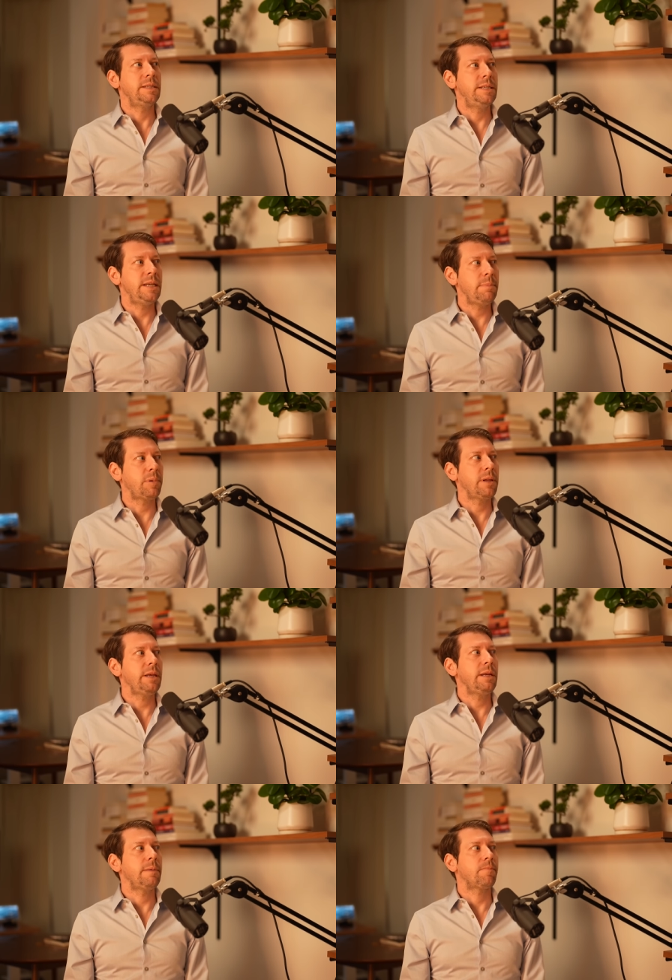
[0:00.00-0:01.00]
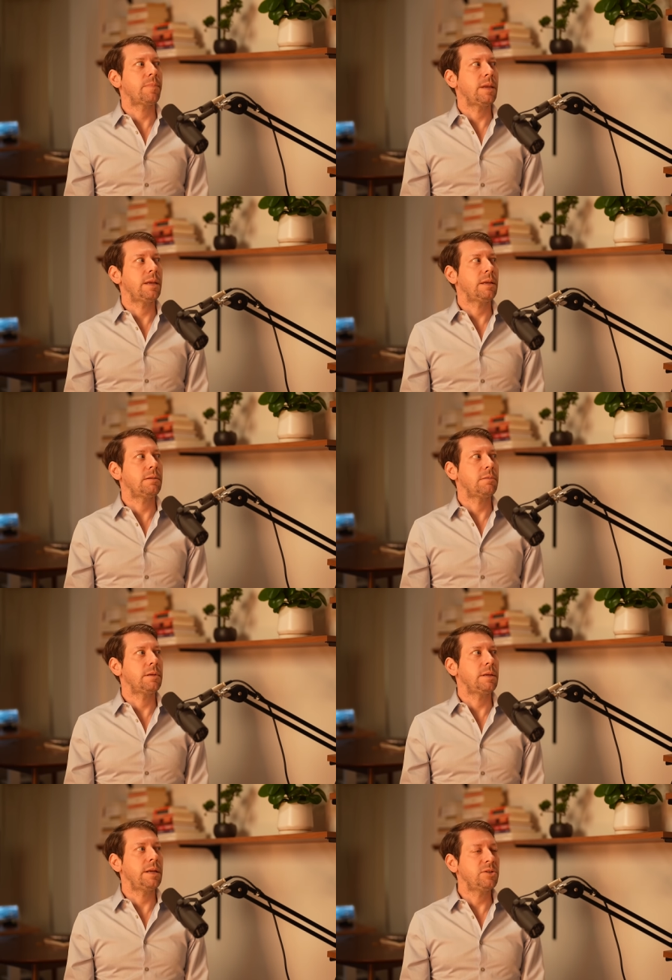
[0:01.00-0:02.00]
deeply
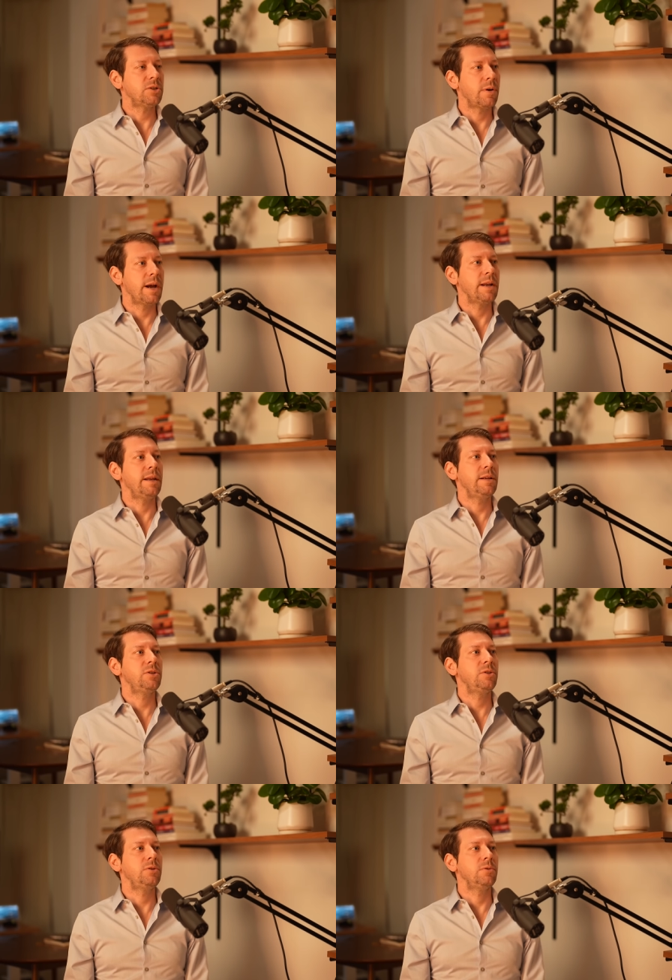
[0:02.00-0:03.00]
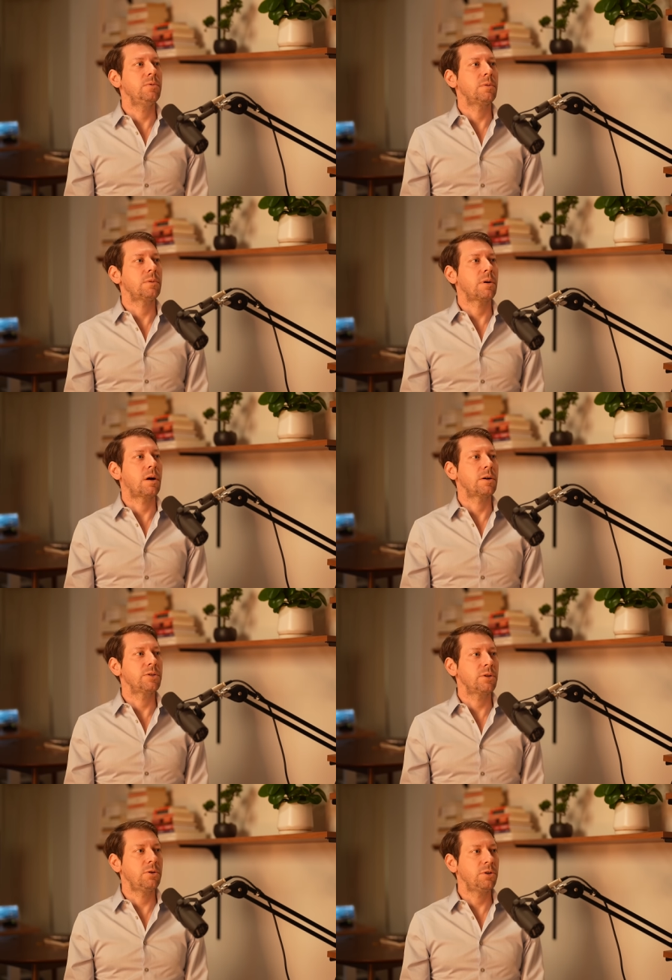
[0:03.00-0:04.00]
integrated into our
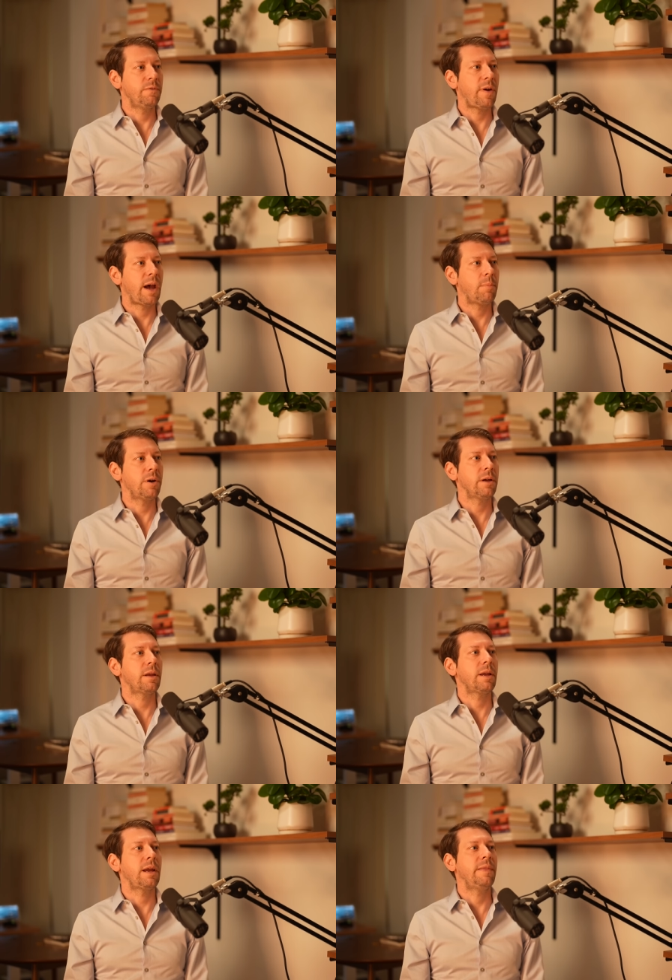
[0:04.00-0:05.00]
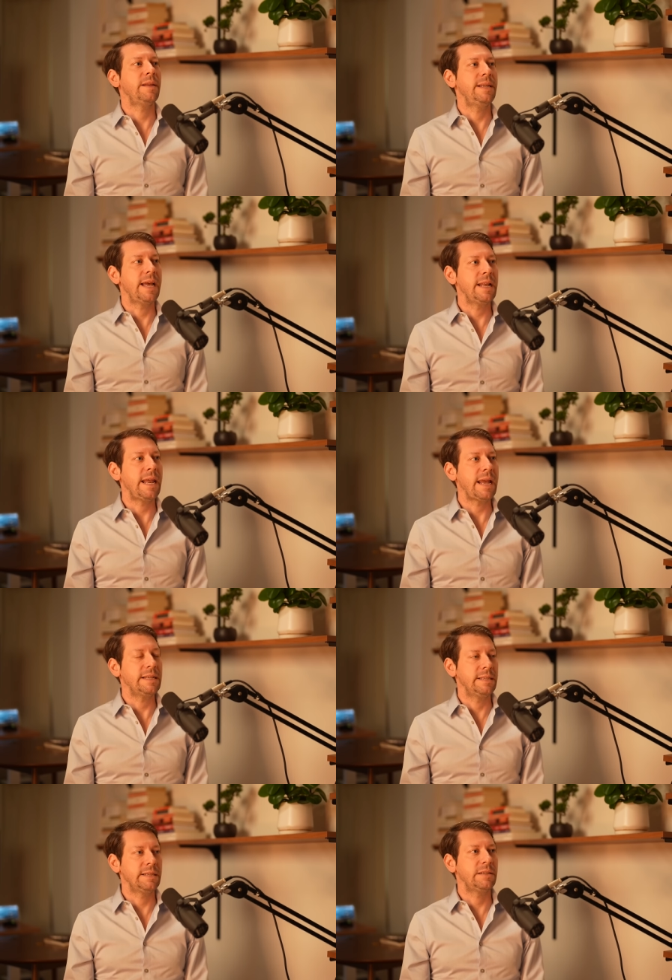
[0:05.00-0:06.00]
social fabric and the day-to-day -day
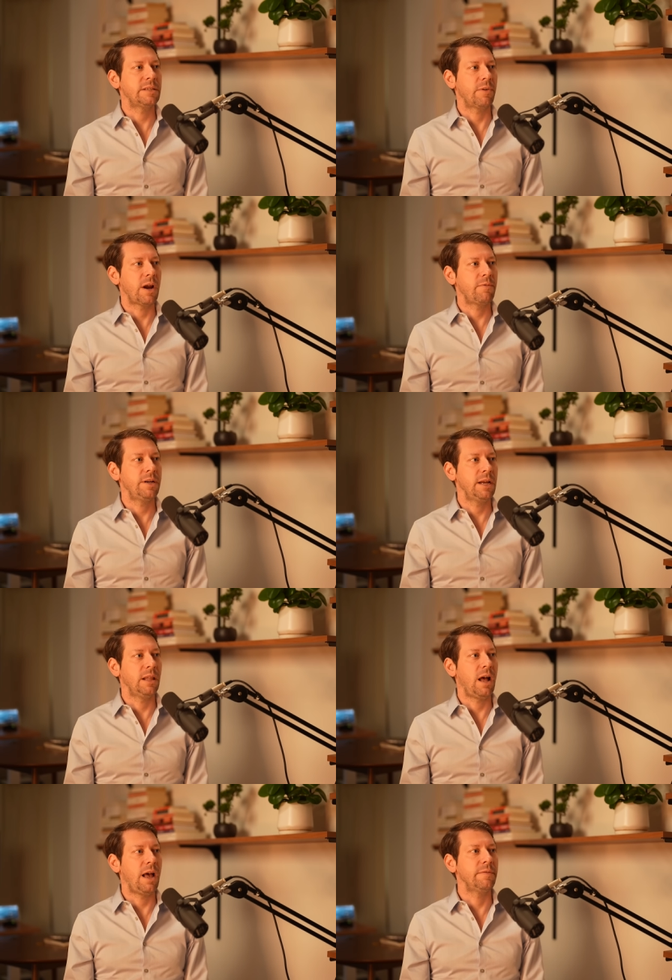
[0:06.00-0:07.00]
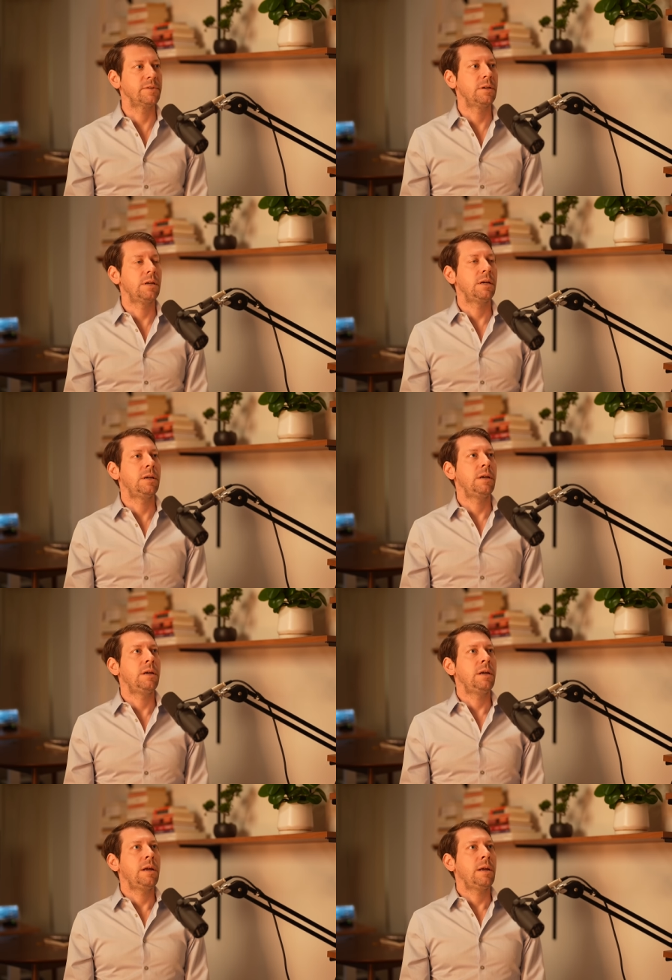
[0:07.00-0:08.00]
existence of our everyday lives
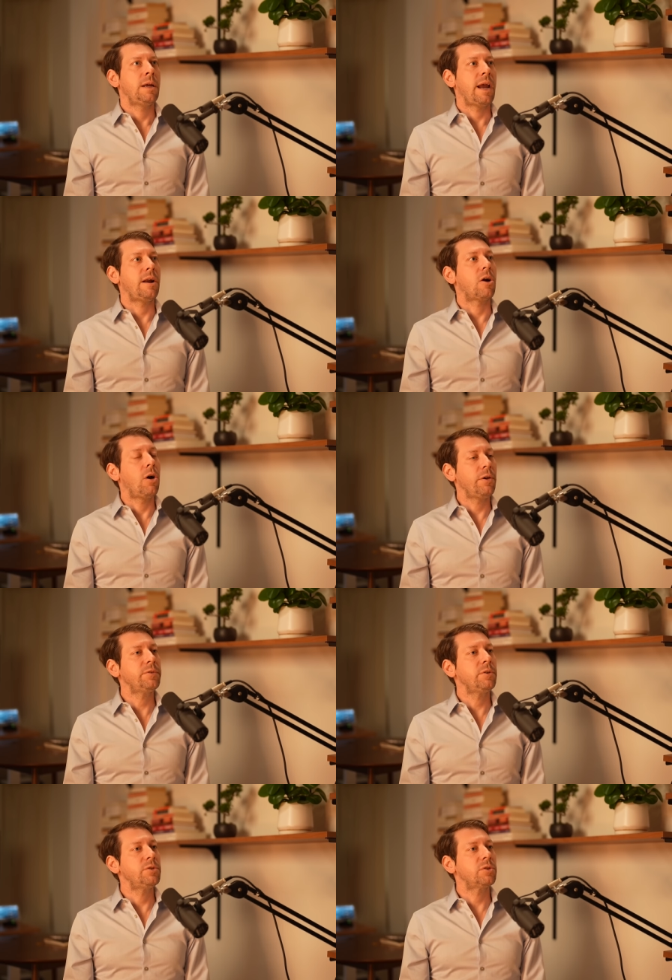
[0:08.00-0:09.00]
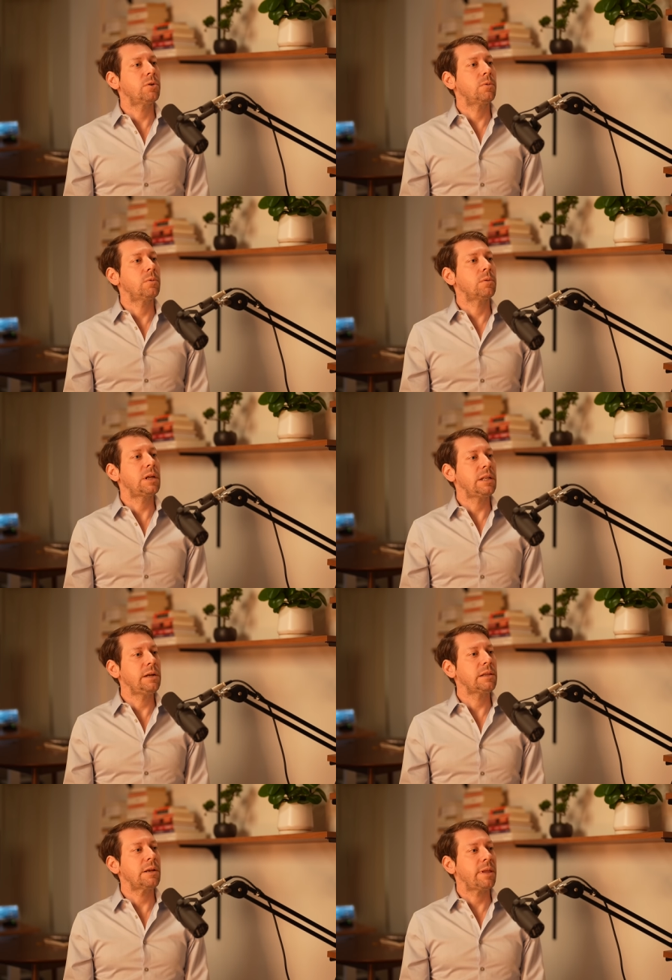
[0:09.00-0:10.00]
and are also so
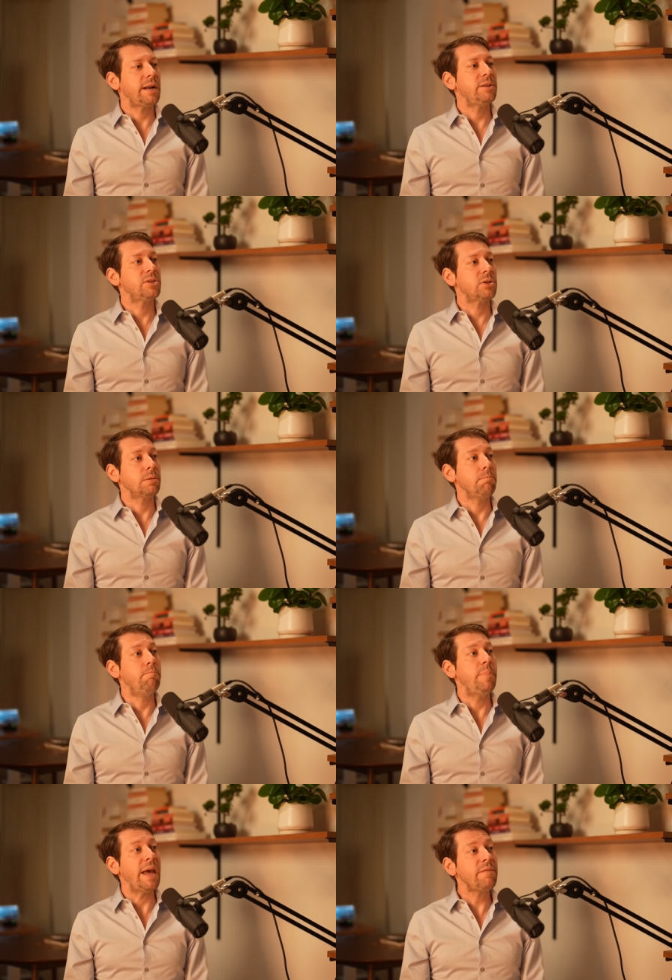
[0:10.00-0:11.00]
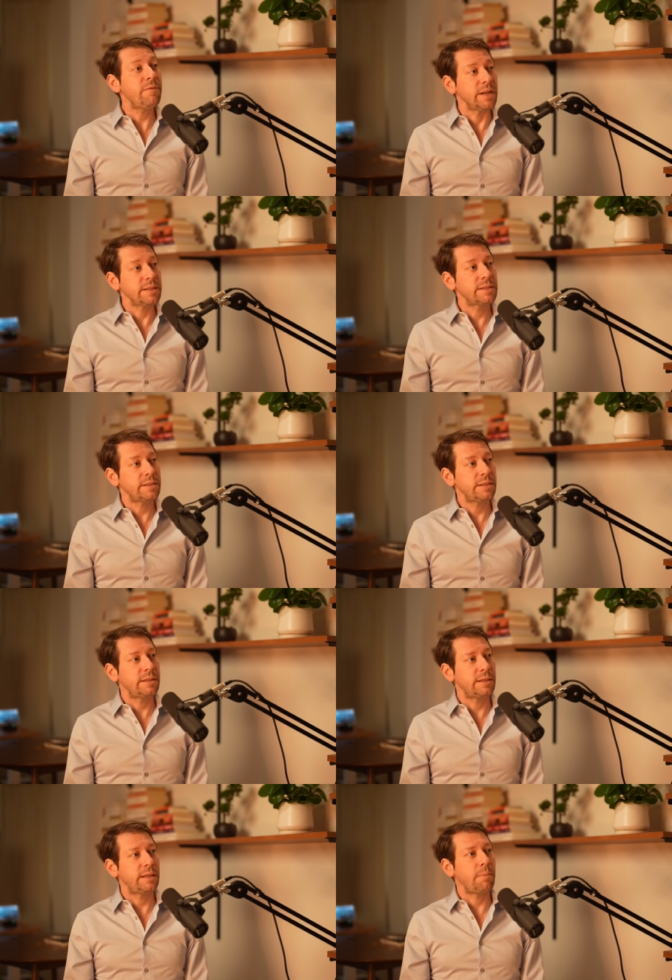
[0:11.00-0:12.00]
clearly related to certain benefits
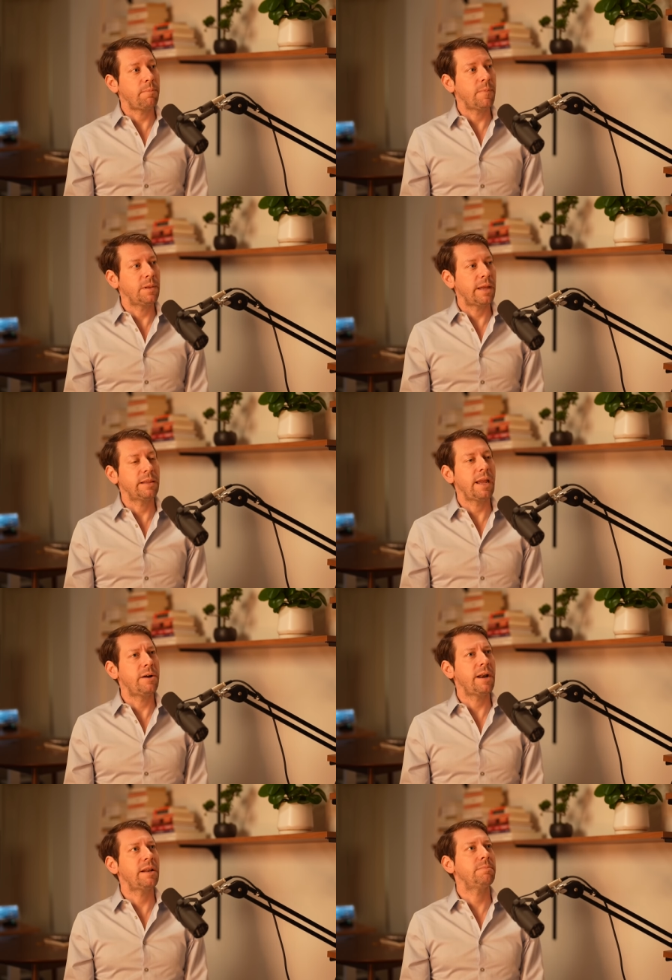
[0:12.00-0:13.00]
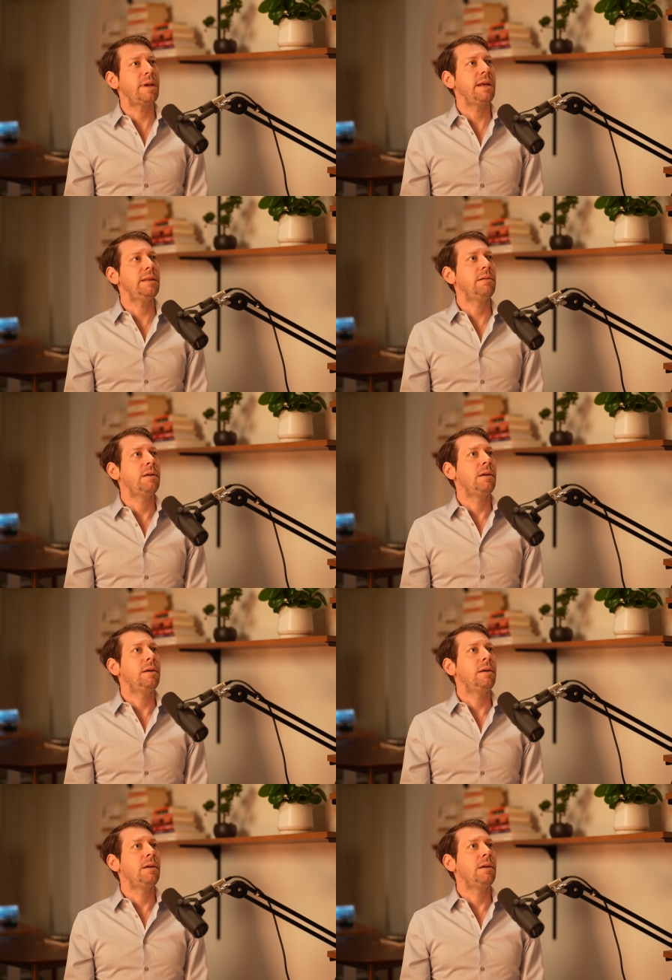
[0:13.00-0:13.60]
that like the internet has made